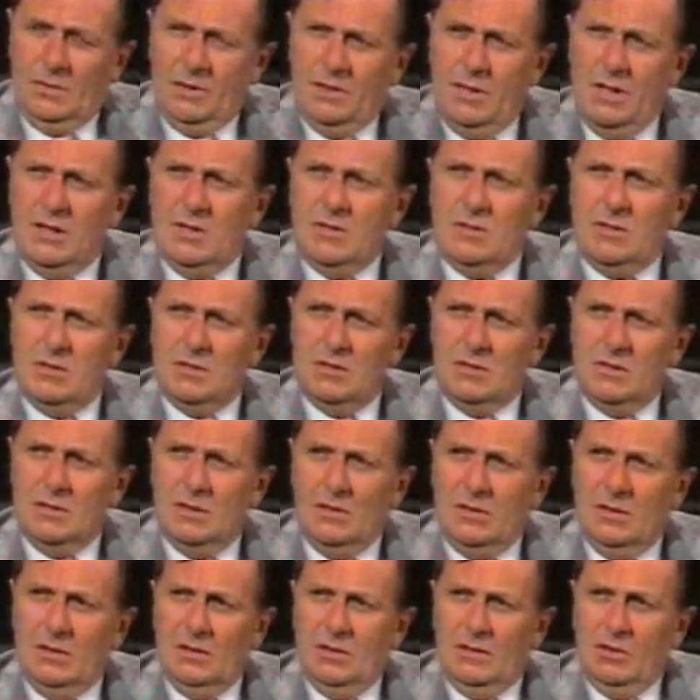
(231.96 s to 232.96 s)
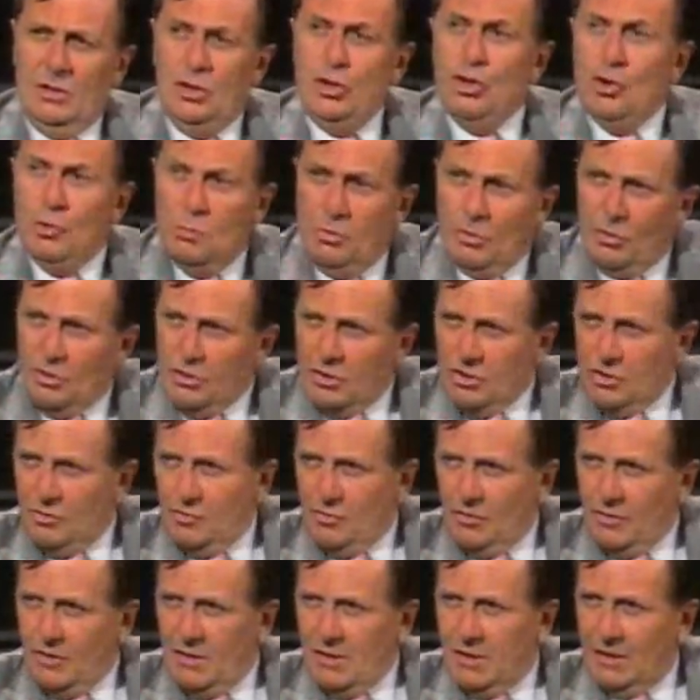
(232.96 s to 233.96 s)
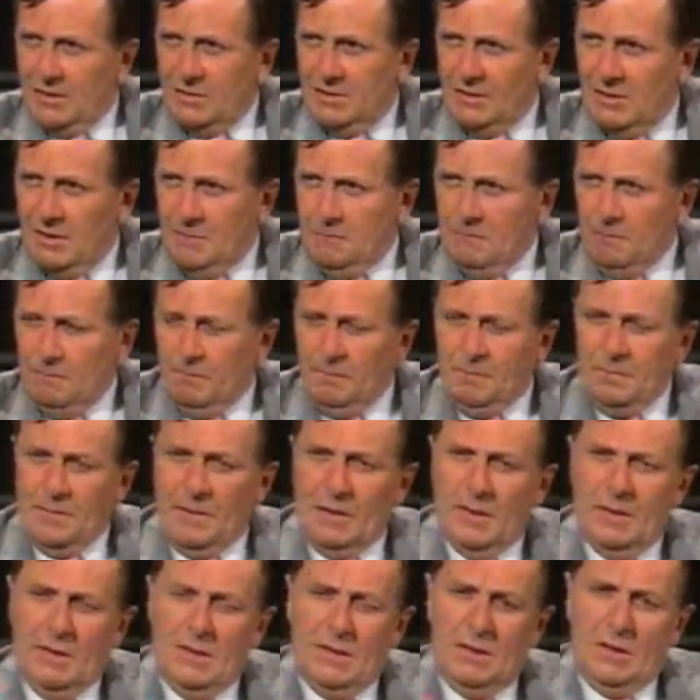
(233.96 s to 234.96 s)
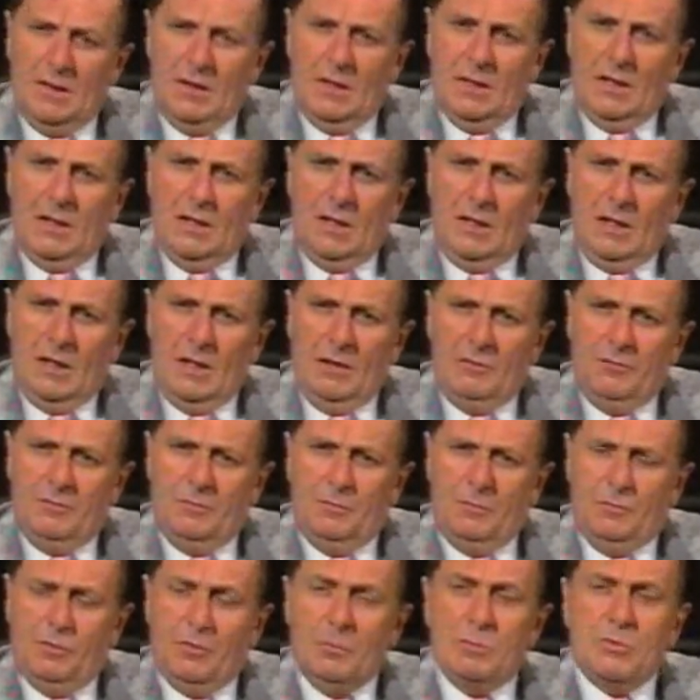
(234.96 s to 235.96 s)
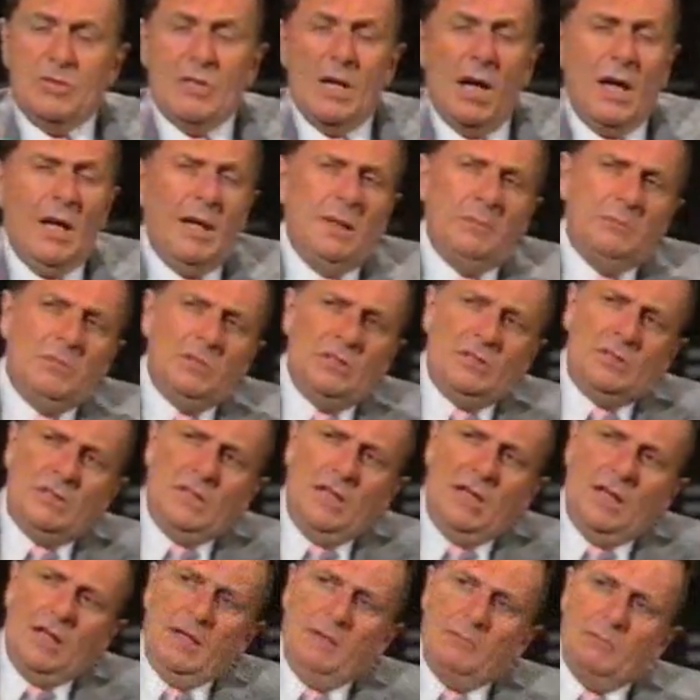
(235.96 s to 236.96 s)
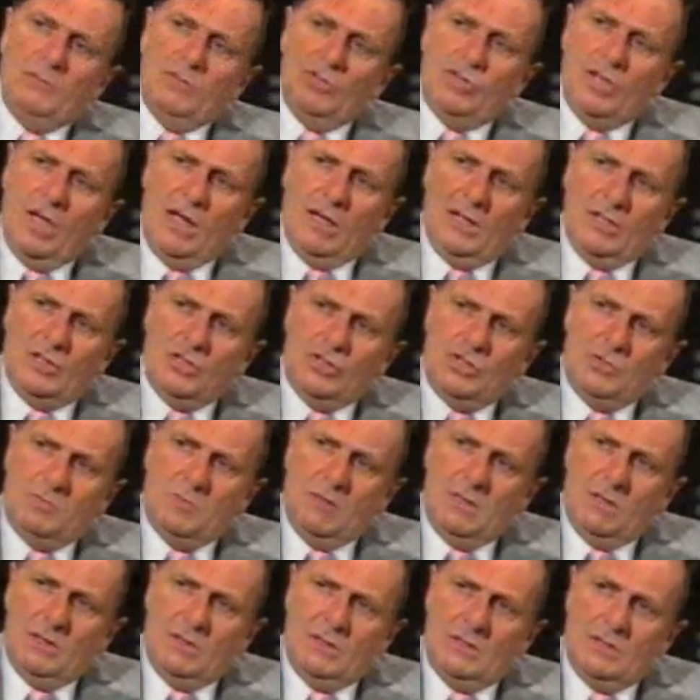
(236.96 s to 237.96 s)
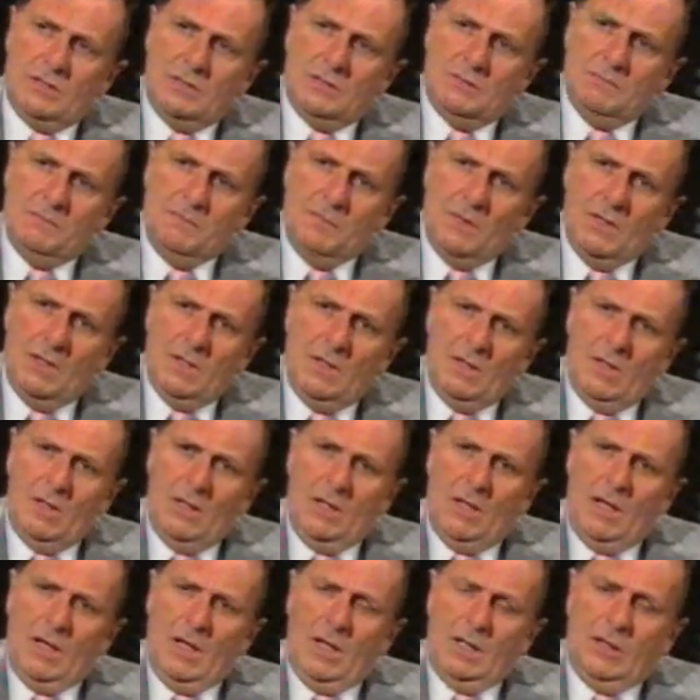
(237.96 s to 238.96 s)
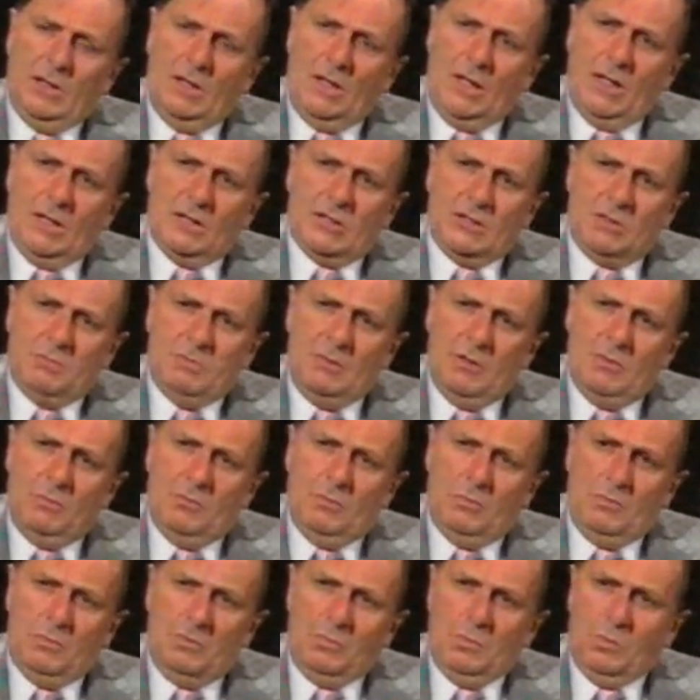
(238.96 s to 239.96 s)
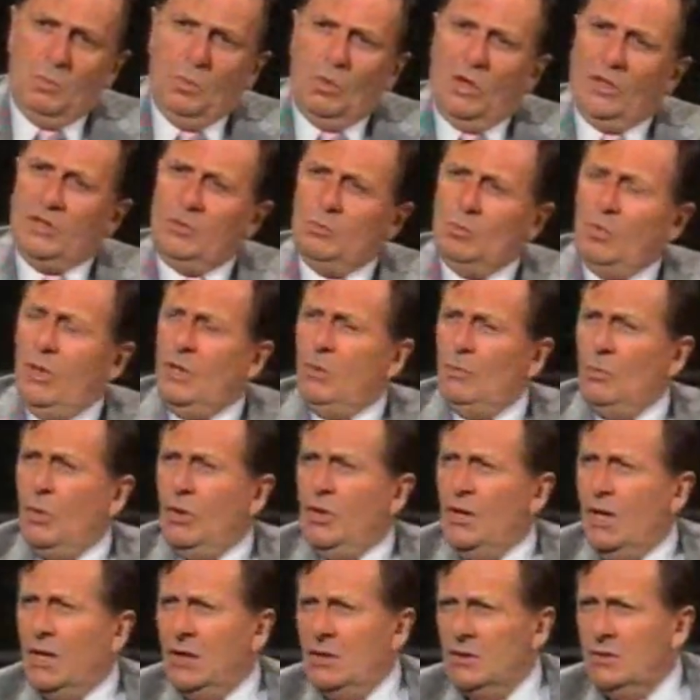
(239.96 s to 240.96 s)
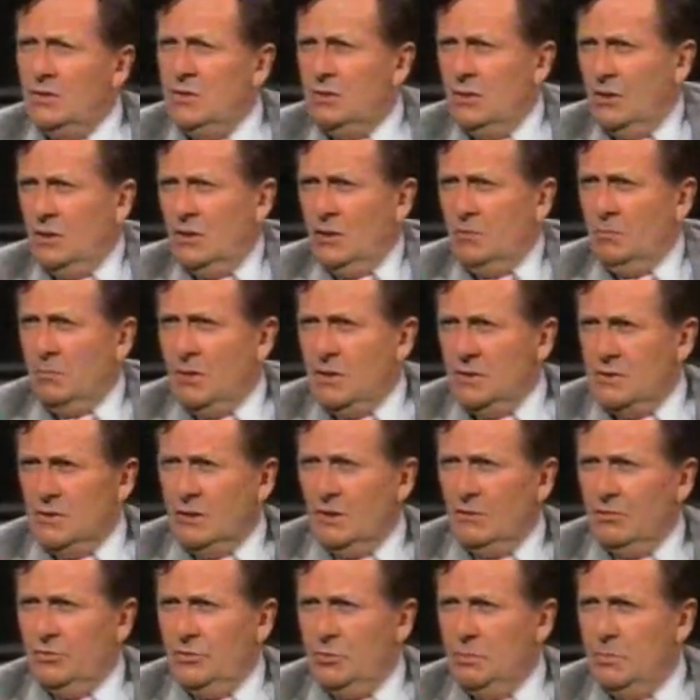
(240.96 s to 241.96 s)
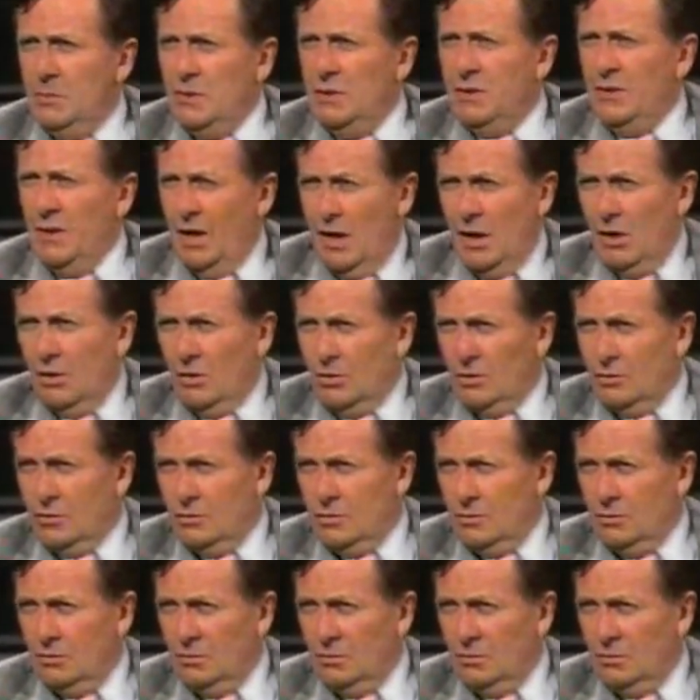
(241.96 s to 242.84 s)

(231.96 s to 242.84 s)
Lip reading: less humorous variety have from time to time challenged me in this and asked me what I considered myself to be now,